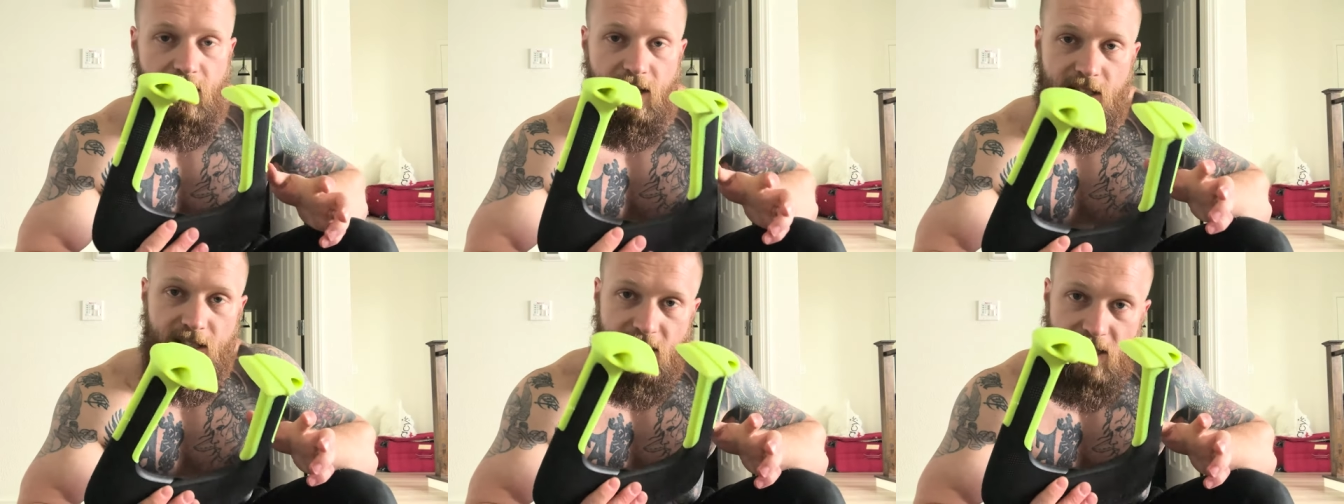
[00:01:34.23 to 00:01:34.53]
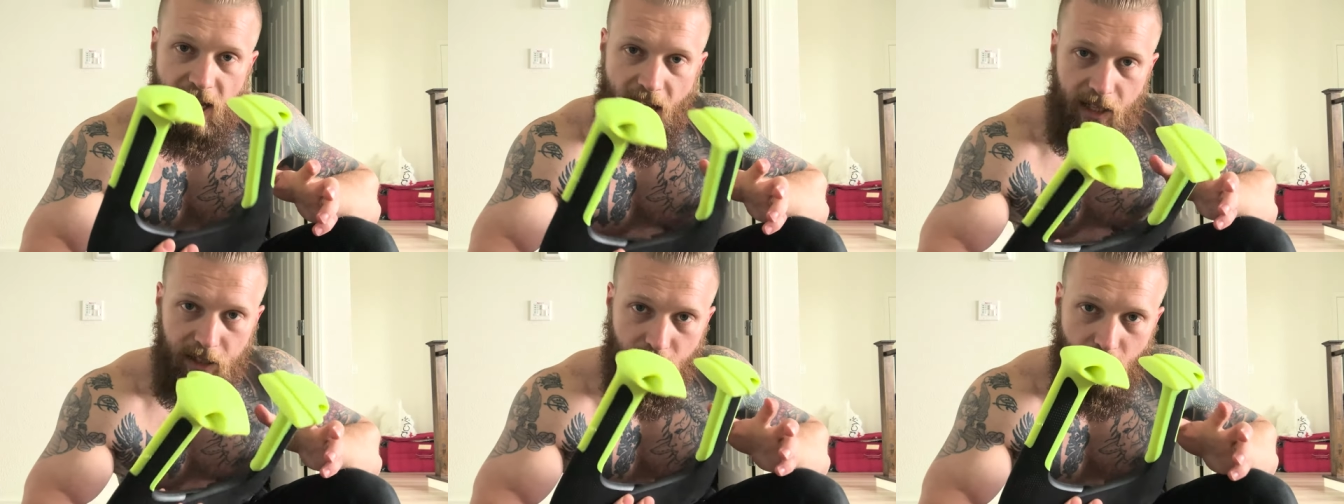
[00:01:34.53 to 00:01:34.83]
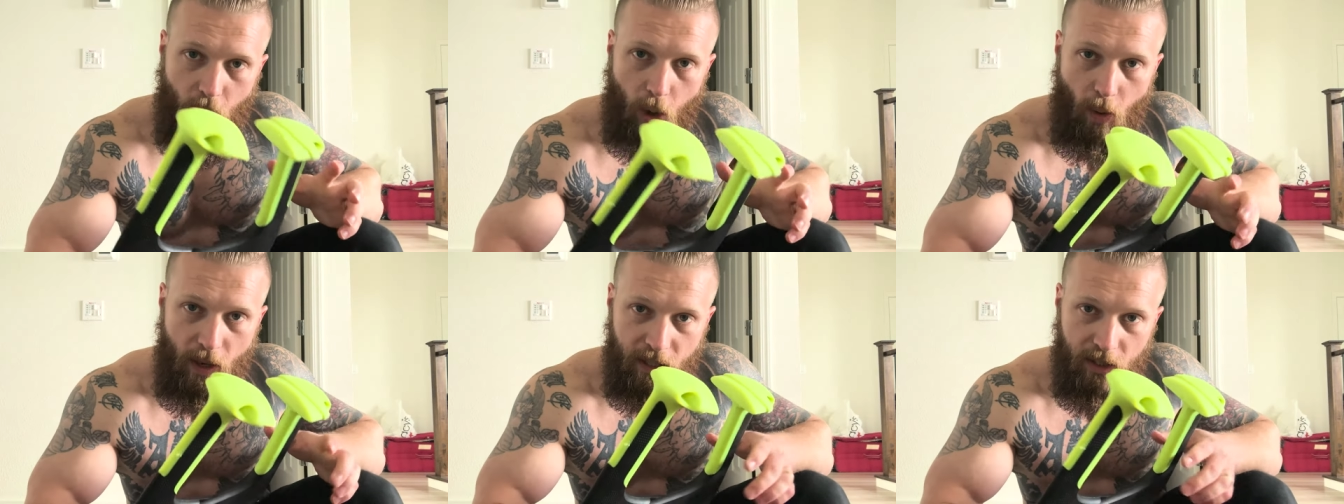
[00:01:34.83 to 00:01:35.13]
is not
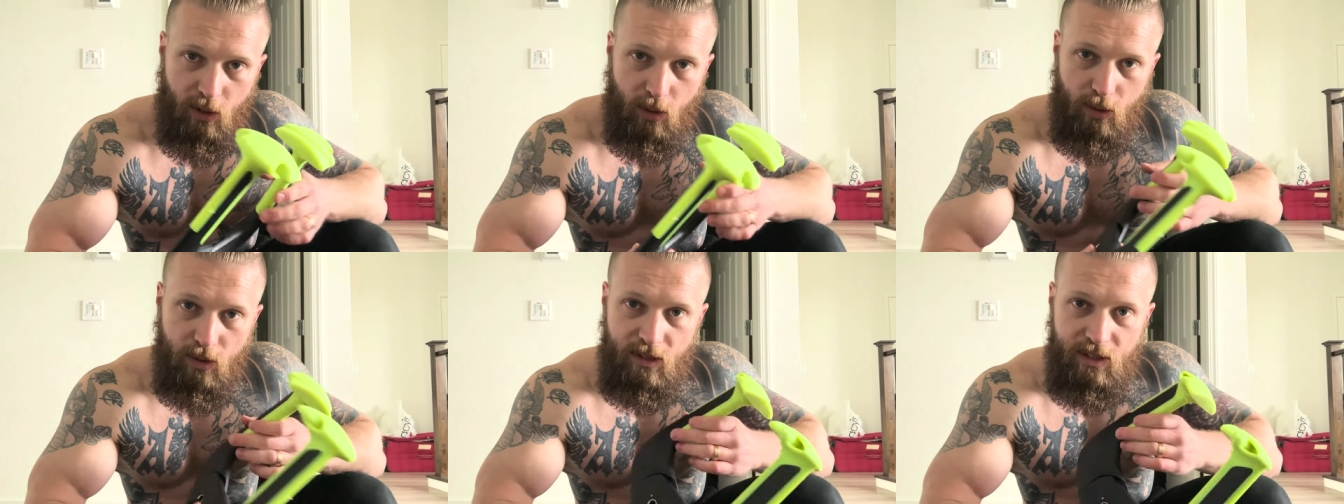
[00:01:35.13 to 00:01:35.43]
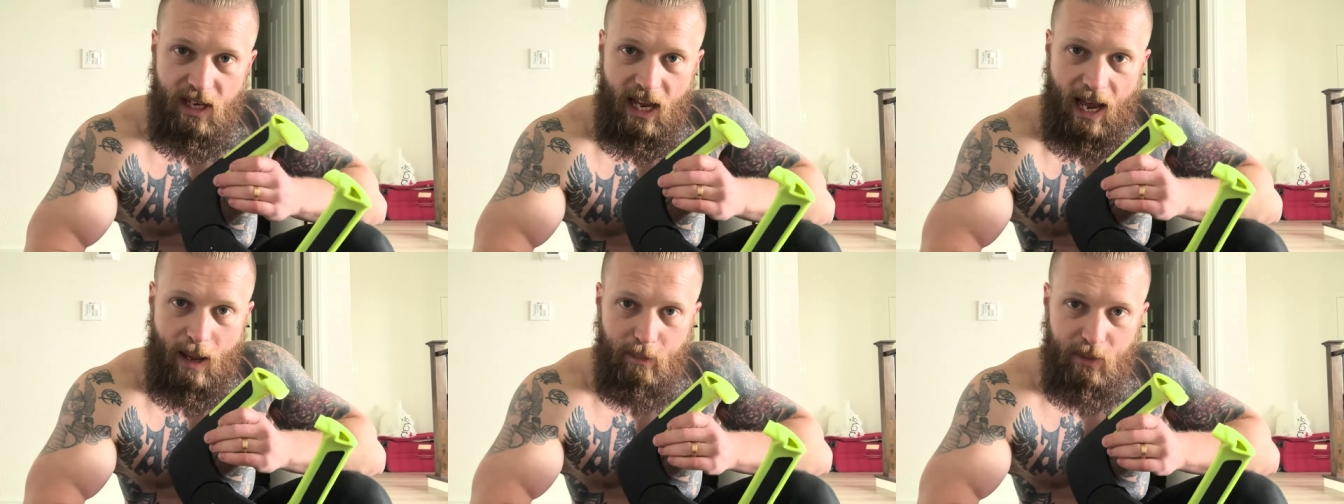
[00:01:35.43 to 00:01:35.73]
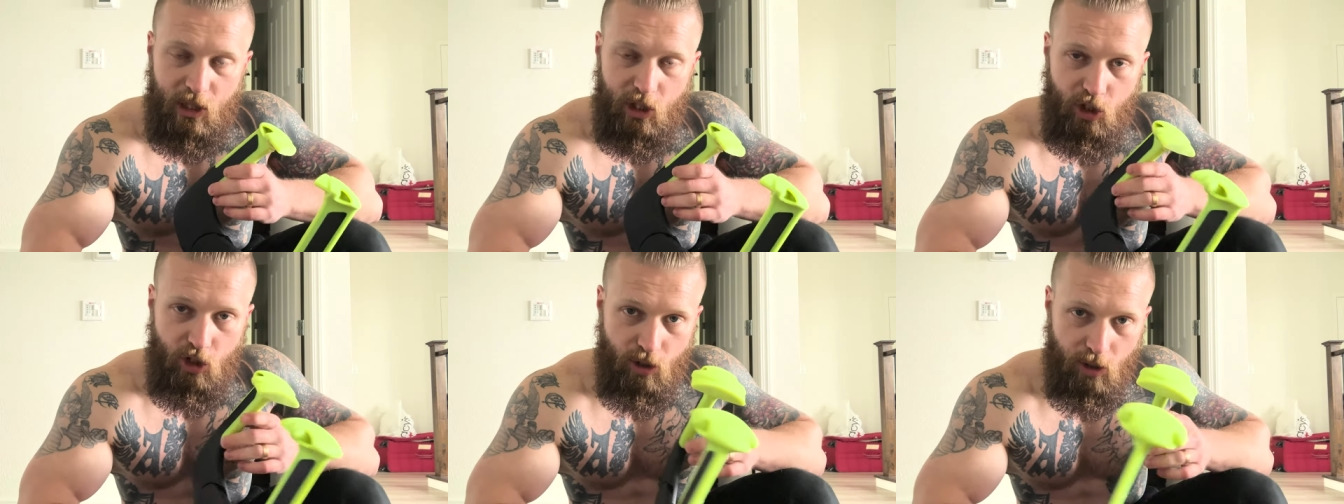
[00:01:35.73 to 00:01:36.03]
going to
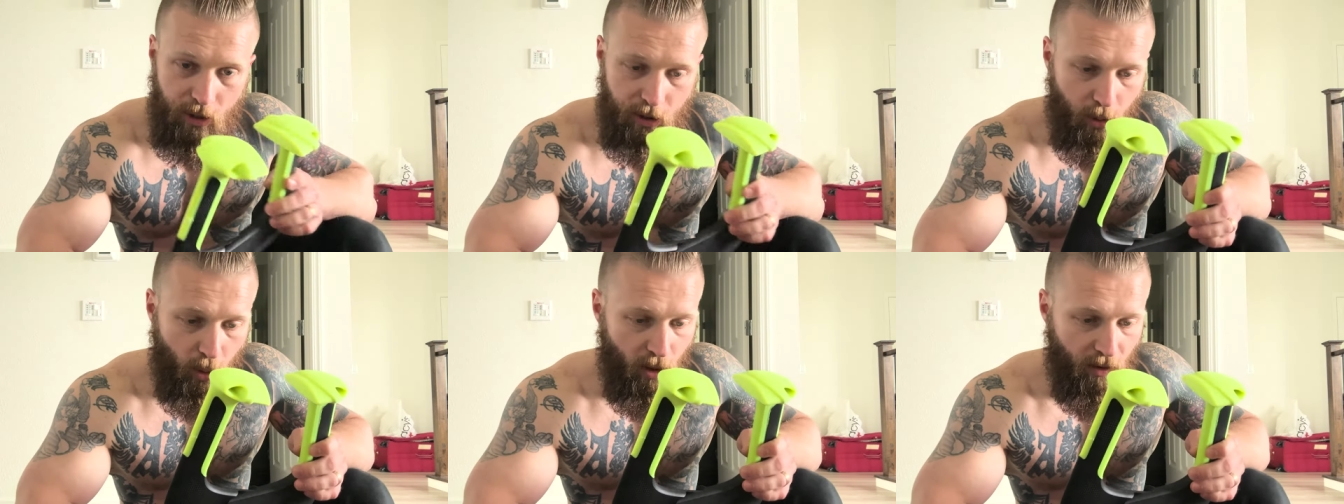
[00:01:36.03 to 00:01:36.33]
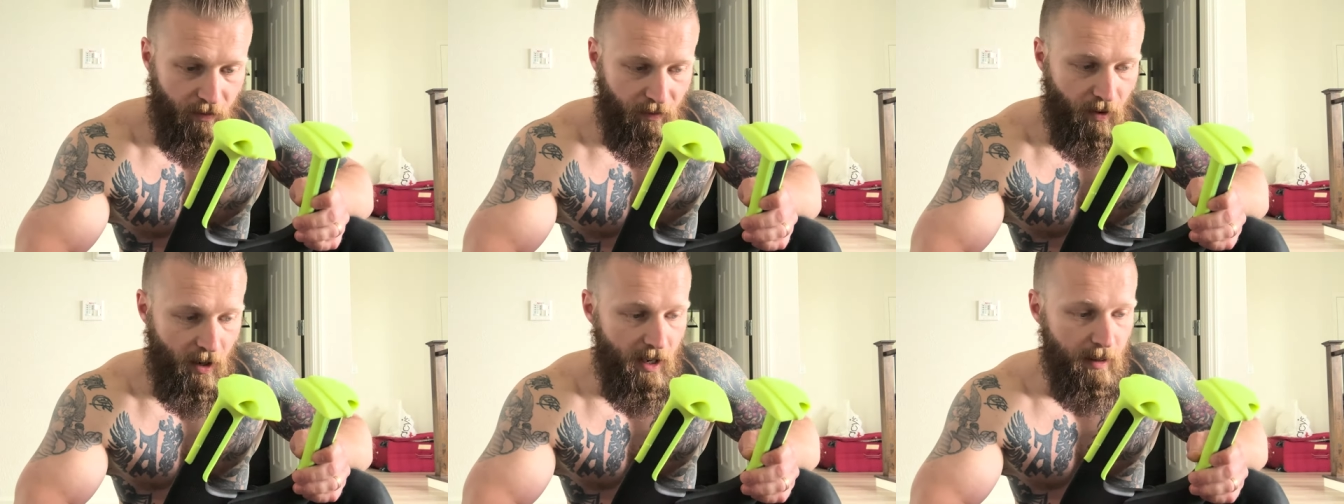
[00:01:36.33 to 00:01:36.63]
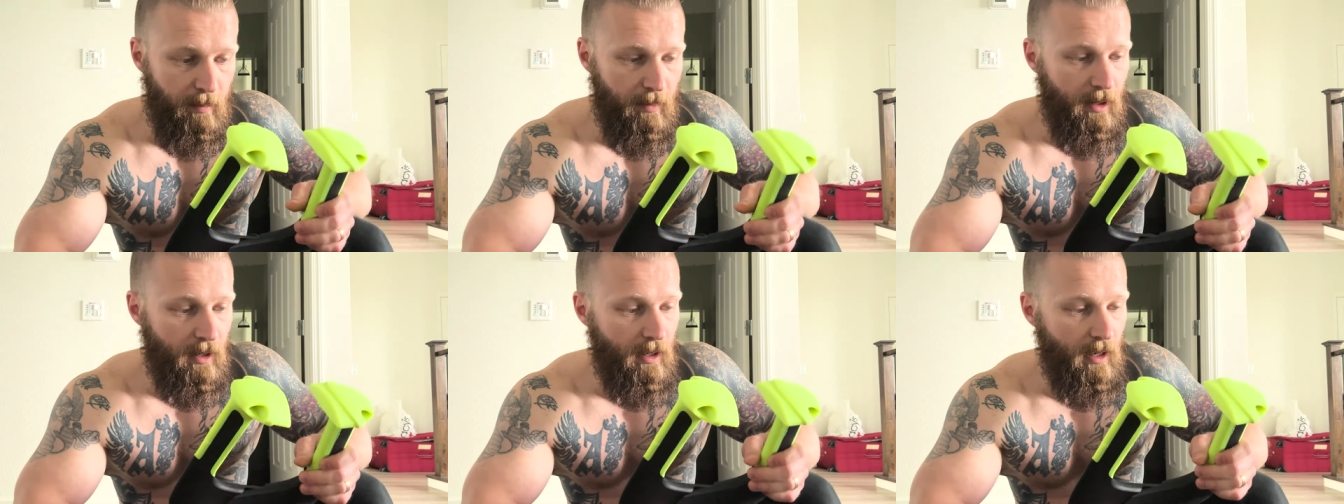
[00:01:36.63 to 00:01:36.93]
damage your door
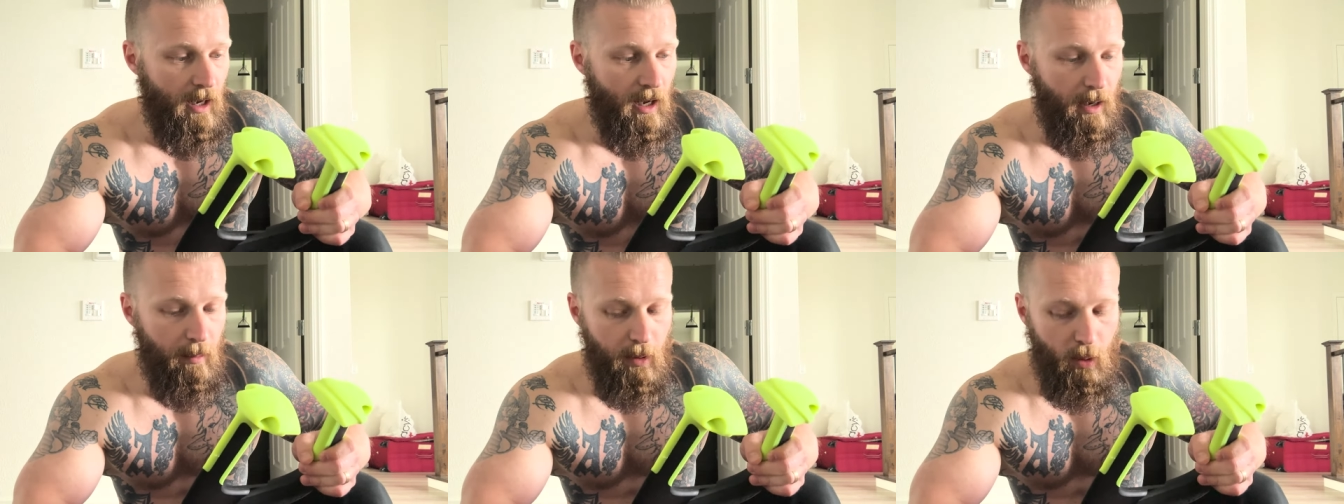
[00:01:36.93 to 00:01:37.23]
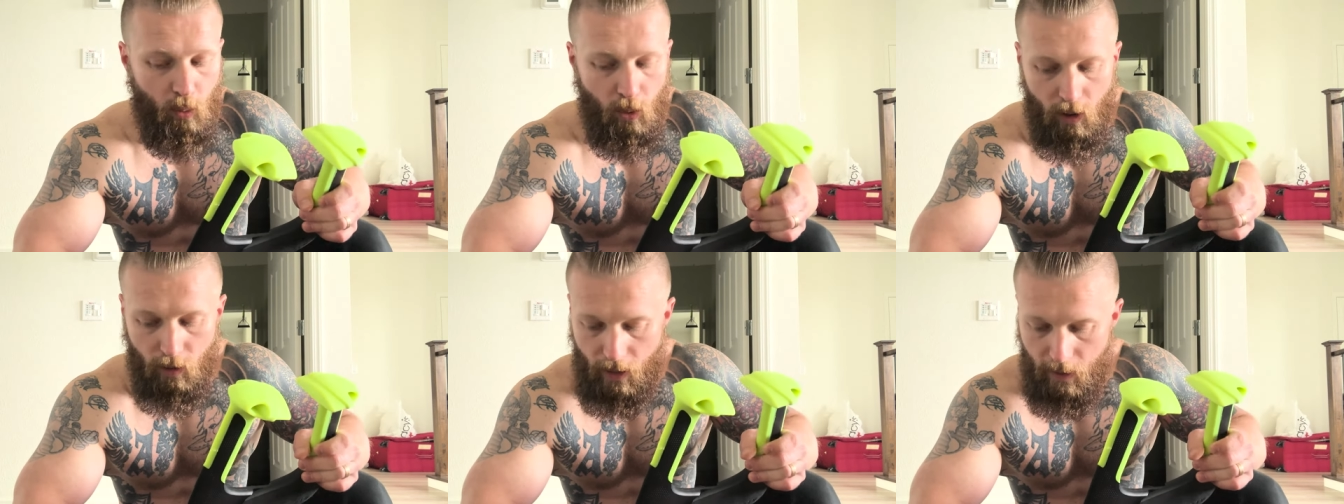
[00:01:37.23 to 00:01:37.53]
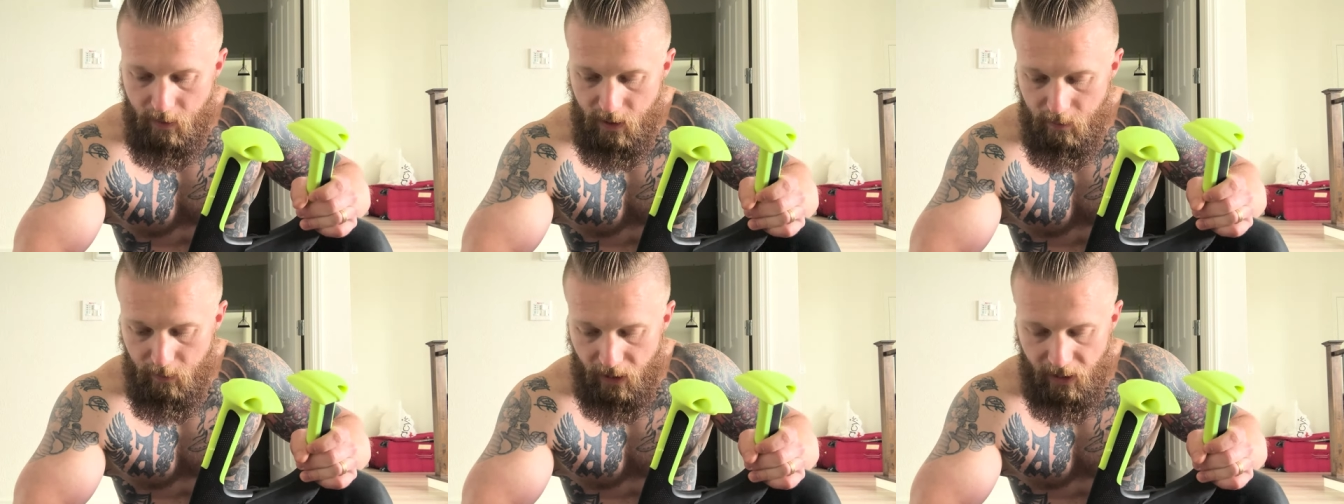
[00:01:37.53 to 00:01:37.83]
frame. Um, and what do
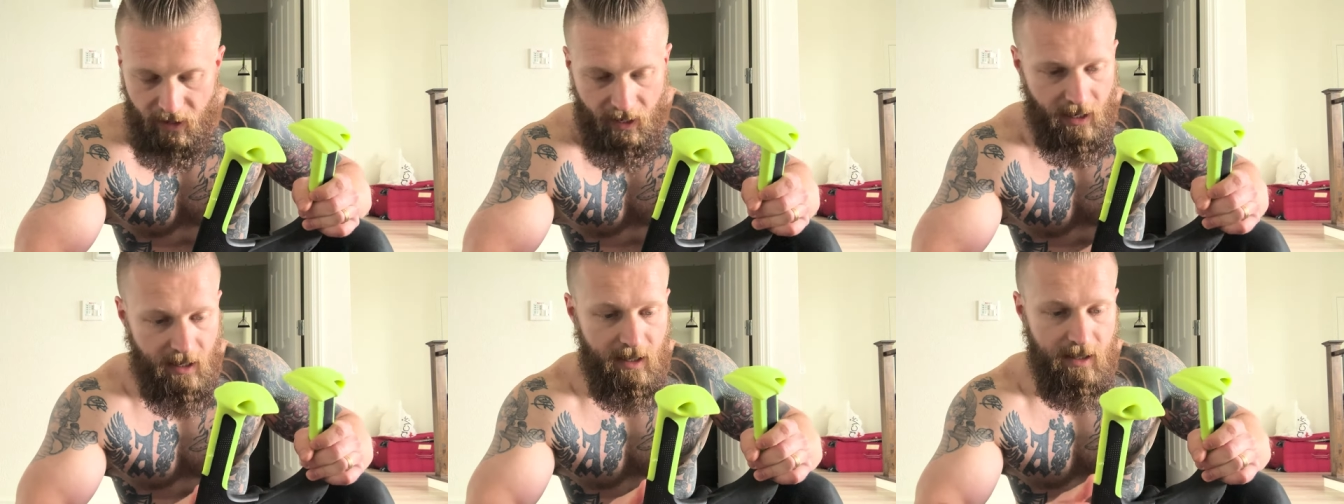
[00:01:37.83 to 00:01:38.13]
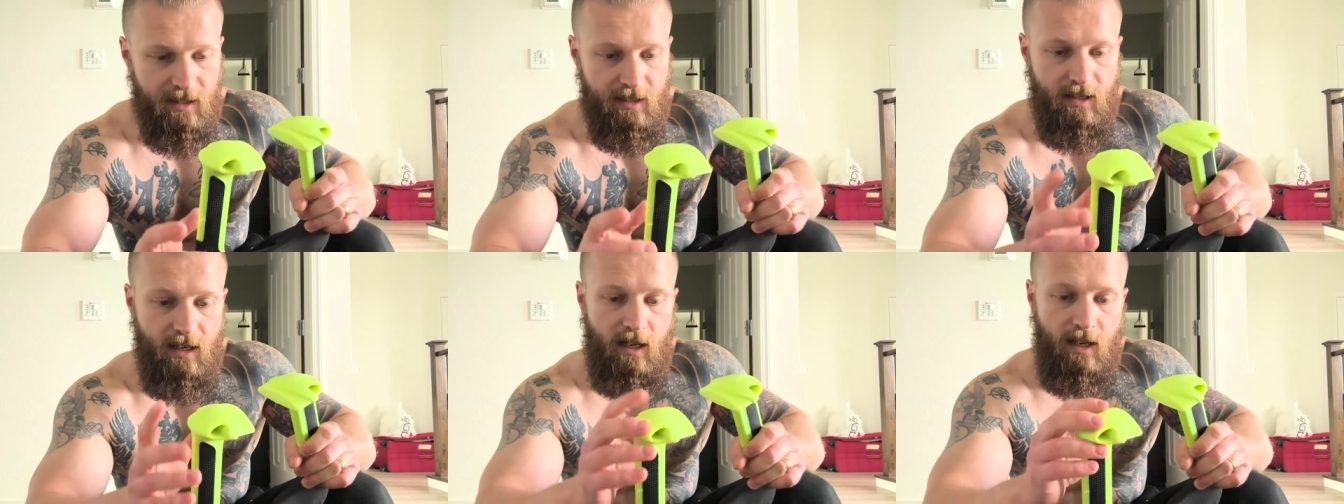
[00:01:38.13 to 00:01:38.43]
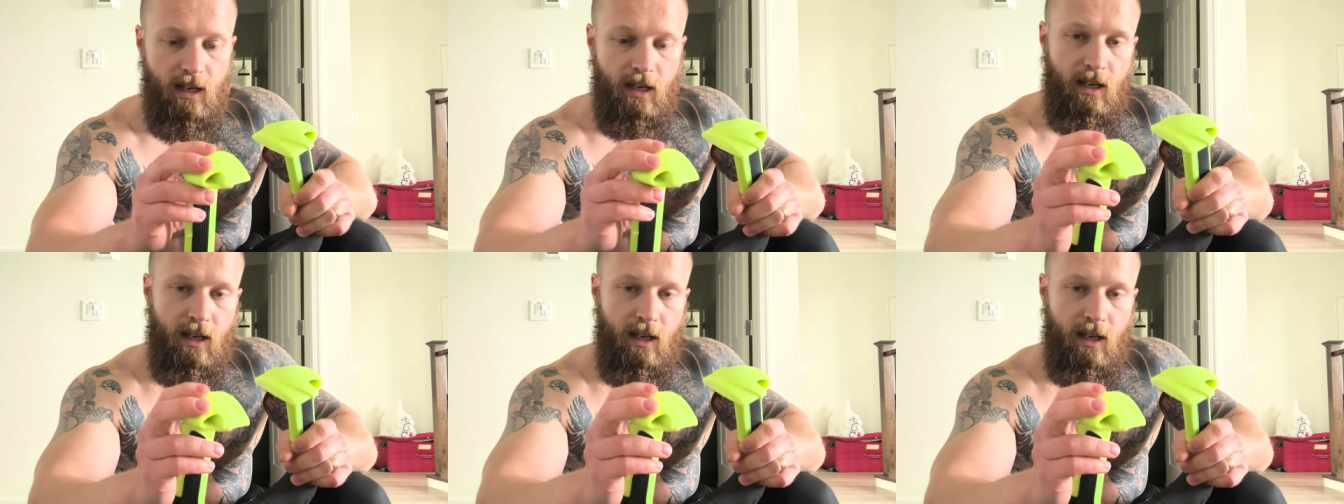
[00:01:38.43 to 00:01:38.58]
I mean by that is